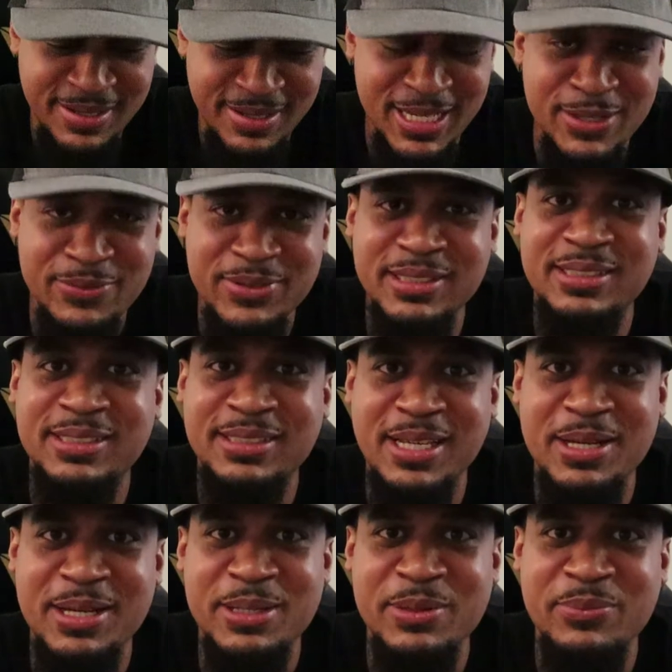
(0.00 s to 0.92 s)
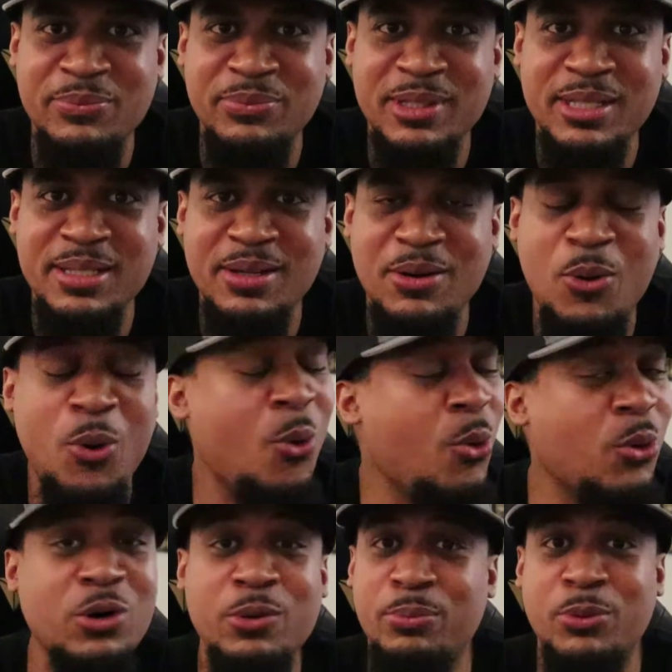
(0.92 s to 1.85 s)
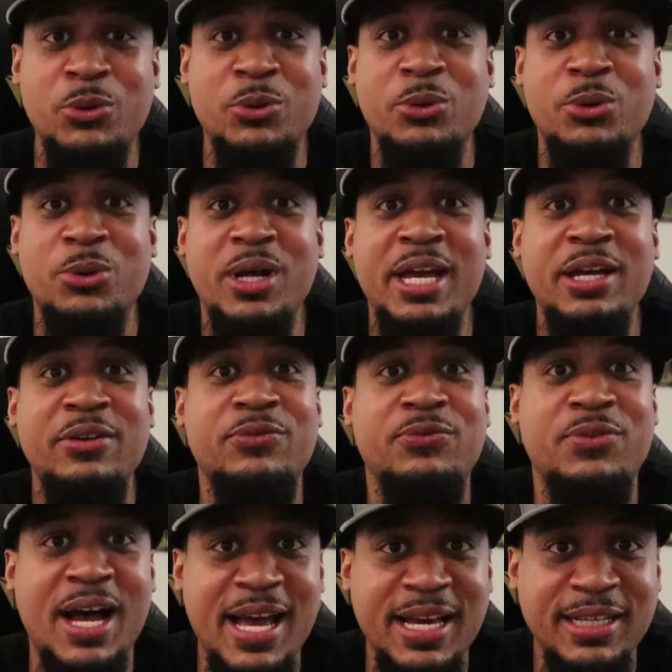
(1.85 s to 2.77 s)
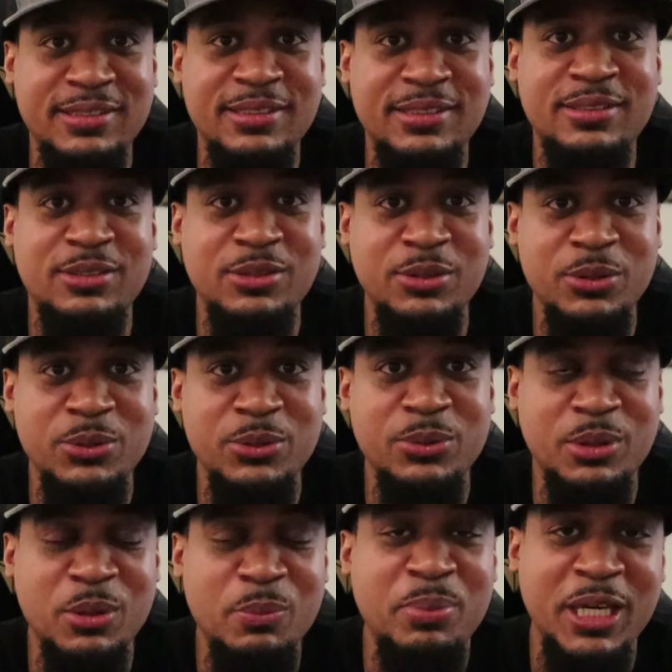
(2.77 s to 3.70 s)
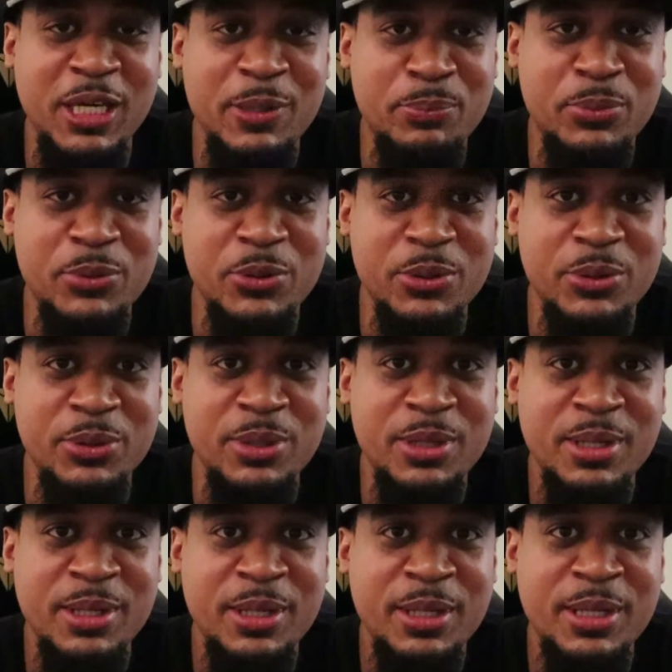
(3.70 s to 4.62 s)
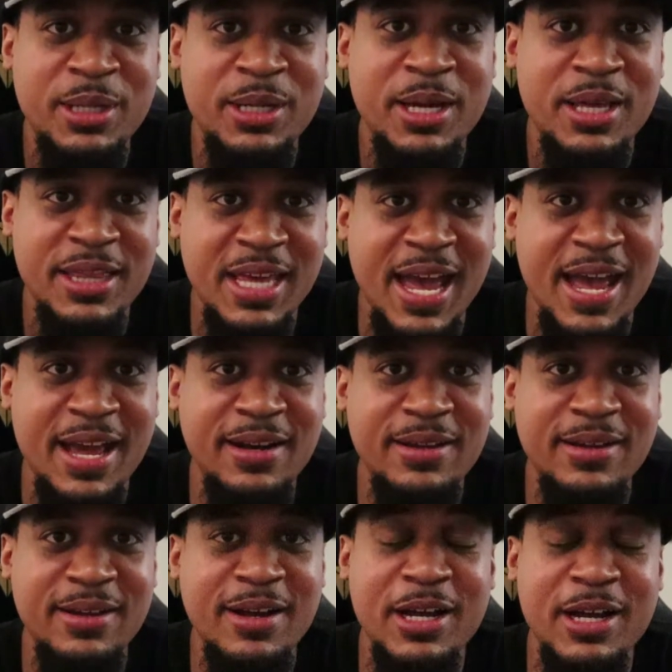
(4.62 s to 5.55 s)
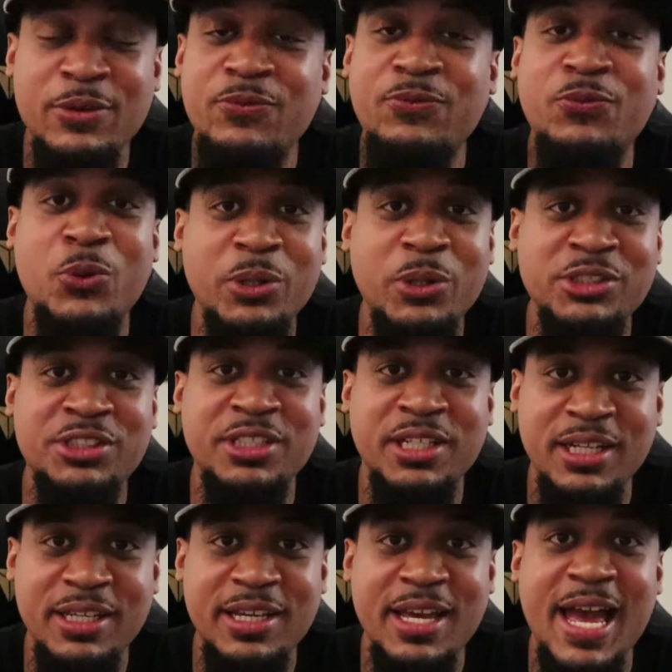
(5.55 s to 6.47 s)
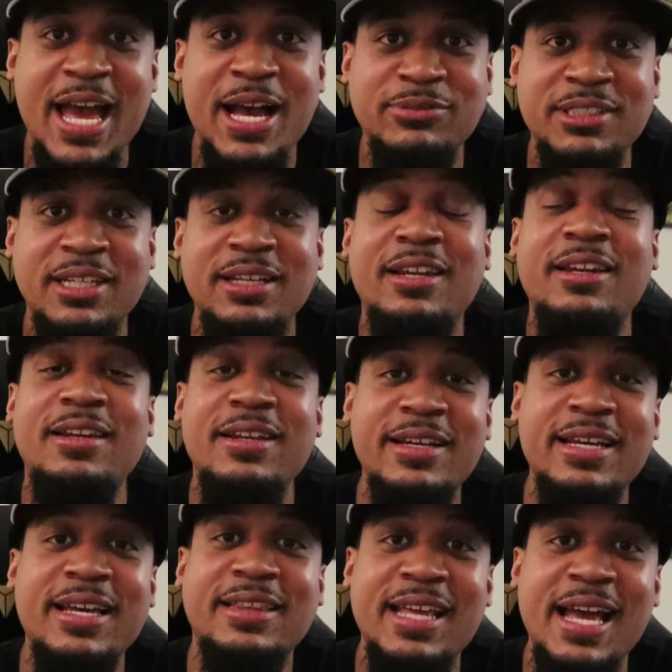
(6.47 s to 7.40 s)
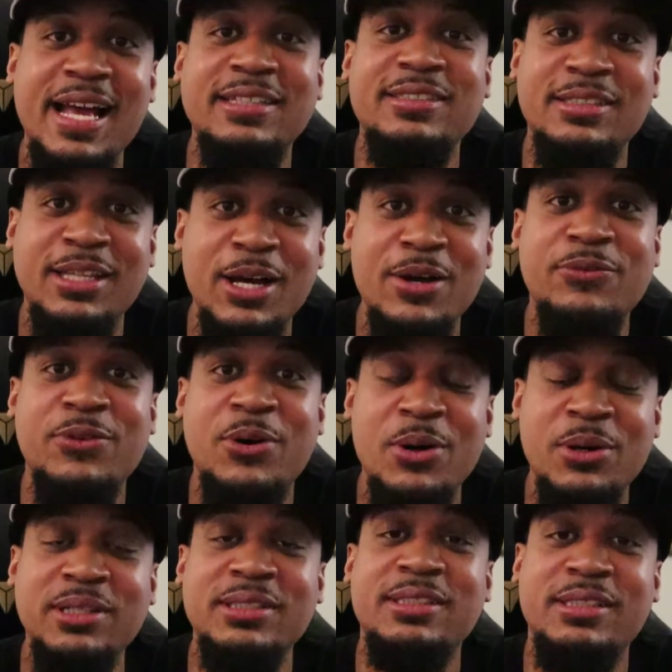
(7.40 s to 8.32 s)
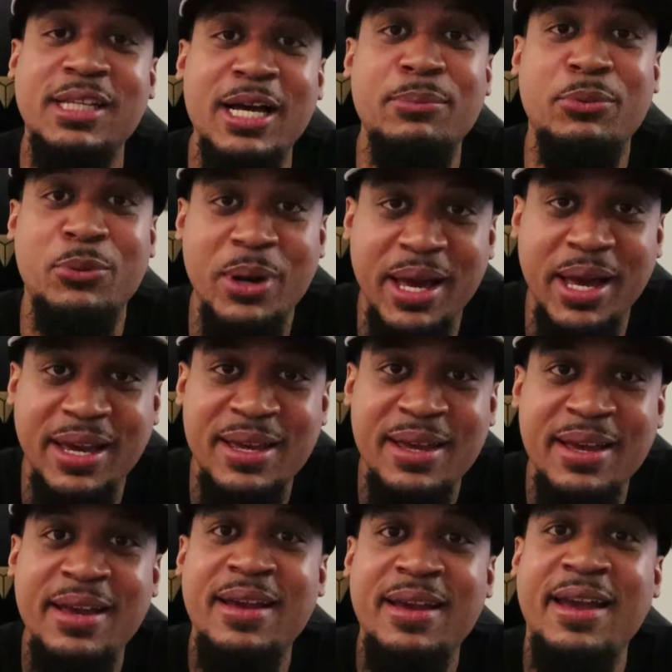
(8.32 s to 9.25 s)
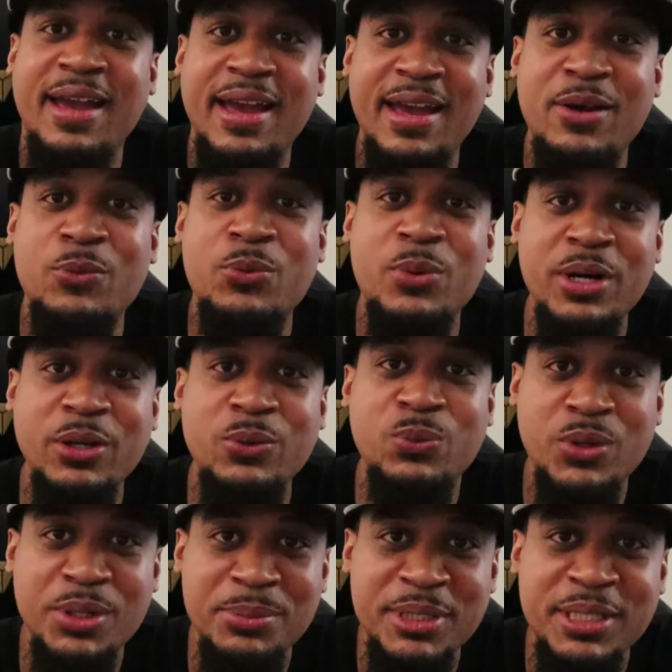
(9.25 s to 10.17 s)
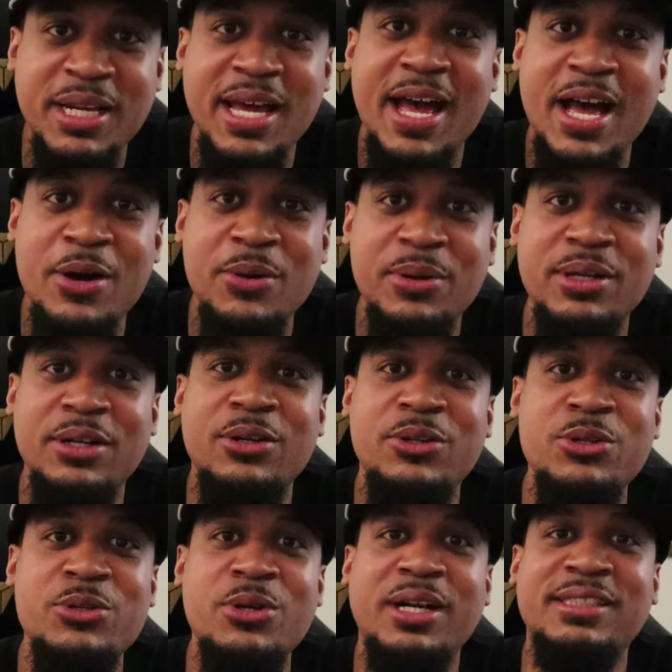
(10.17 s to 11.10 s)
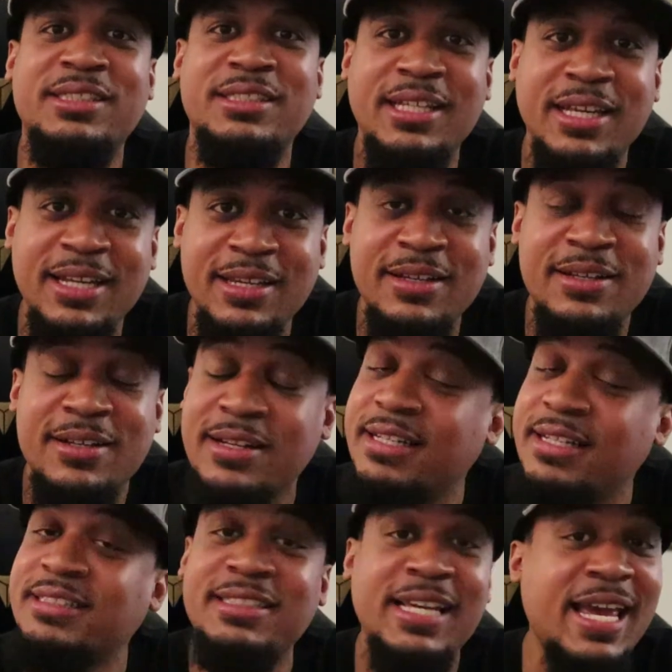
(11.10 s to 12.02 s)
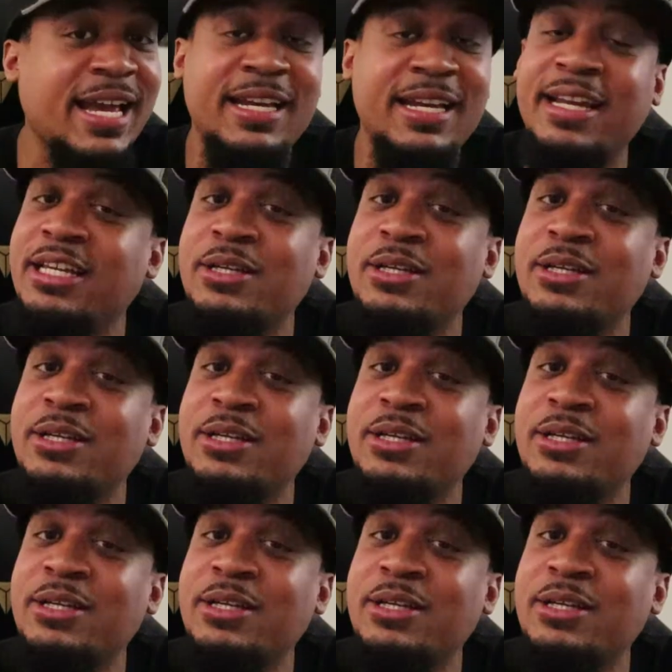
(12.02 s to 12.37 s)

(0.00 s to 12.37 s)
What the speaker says: giving some horrible advice to the people that unfortunately have to look at that stuff on a subway. And one woman out in New York City couldn't take it